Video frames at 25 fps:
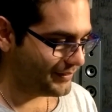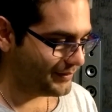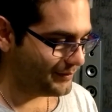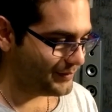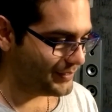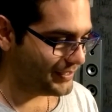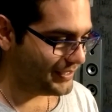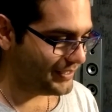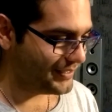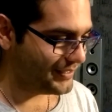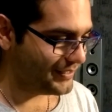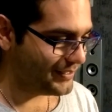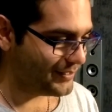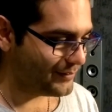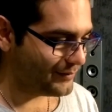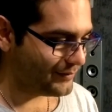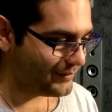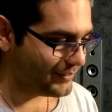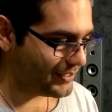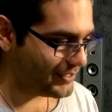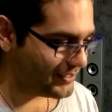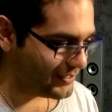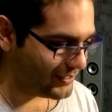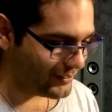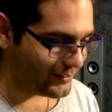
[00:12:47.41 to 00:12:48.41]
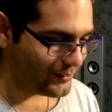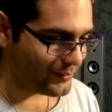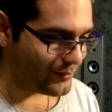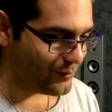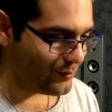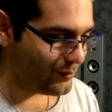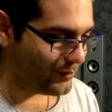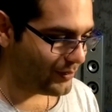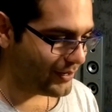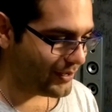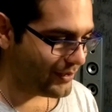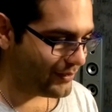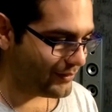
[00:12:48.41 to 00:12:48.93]
Please don't. Just
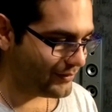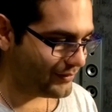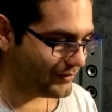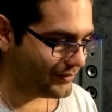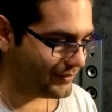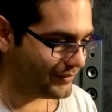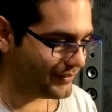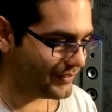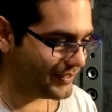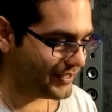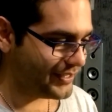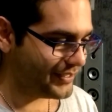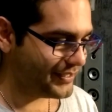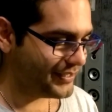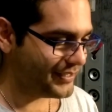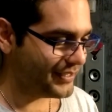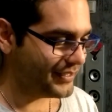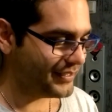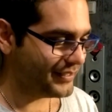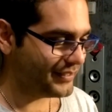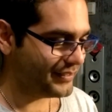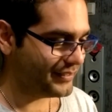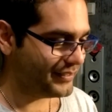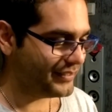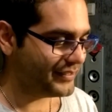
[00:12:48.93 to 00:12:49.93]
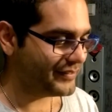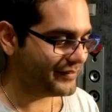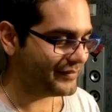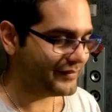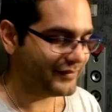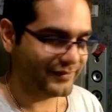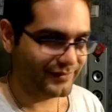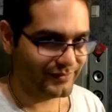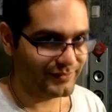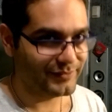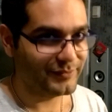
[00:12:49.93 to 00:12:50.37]
hold on to this, and you know.